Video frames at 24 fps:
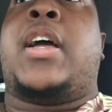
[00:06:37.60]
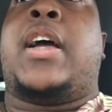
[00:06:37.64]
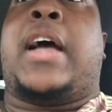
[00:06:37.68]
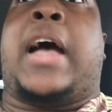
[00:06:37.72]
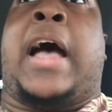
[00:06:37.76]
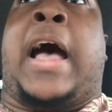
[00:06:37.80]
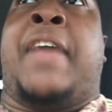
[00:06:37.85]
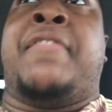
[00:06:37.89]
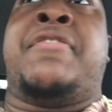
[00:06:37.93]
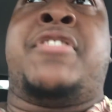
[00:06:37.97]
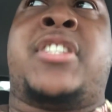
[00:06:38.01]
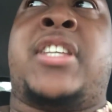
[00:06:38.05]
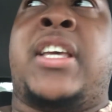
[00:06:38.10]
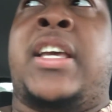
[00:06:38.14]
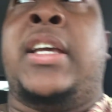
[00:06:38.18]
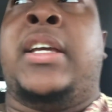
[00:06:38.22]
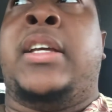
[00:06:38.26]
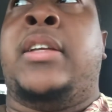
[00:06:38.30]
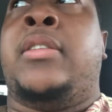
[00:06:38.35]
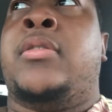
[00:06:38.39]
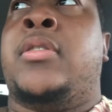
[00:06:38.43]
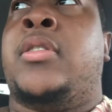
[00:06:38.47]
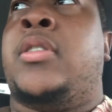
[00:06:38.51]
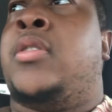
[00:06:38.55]
I've
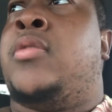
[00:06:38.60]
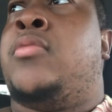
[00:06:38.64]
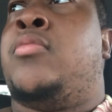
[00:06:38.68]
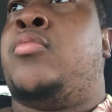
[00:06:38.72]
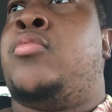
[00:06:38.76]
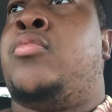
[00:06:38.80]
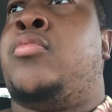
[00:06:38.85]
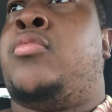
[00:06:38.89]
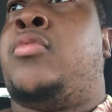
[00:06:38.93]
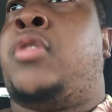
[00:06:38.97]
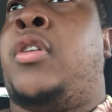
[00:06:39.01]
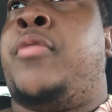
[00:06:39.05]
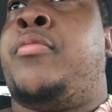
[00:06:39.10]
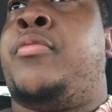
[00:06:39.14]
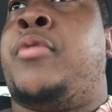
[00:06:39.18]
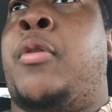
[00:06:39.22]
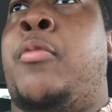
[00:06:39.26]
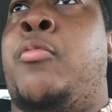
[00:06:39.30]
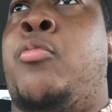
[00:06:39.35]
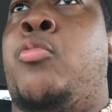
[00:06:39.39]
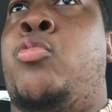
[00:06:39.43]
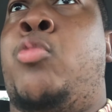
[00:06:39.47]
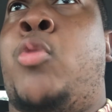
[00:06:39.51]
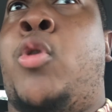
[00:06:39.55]
seen the
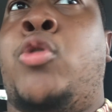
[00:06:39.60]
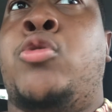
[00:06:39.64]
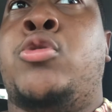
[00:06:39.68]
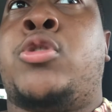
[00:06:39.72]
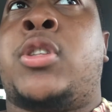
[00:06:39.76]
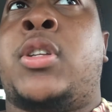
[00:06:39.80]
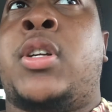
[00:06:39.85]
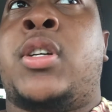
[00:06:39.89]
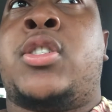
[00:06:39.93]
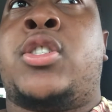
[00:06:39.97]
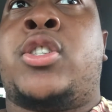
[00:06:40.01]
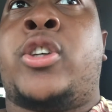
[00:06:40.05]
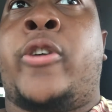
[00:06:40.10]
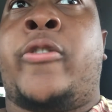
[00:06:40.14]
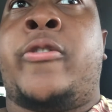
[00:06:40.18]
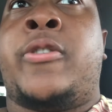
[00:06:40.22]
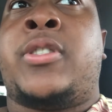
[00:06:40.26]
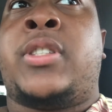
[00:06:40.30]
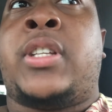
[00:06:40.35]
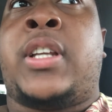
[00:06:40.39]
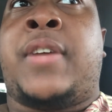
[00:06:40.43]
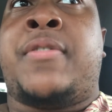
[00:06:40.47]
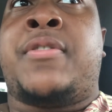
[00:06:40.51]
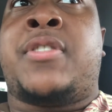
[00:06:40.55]
most luxurious
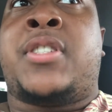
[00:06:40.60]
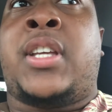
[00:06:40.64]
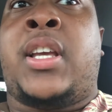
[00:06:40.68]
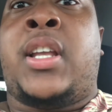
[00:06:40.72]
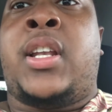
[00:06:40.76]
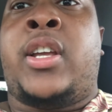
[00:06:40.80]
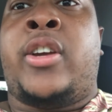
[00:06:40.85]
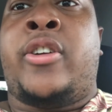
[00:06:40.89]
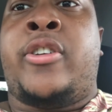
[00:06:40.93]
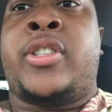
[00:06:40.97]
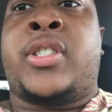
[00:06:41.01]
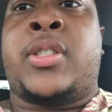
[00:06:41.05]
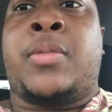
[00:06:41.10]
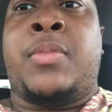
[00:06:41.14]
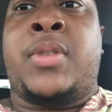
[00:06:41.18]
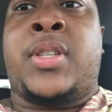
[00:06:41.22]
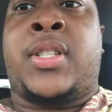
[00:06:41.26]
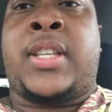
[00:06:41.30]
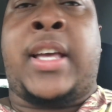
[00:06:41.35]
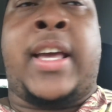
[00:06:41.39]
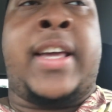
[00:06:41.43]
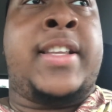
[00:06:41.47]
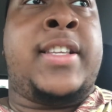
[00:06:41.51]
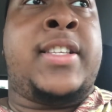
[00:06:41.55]
that I've seen here is a
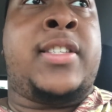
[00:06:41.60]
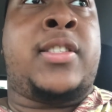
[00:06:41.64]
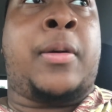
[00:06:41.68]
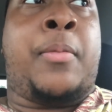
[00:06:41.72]
Mercedes,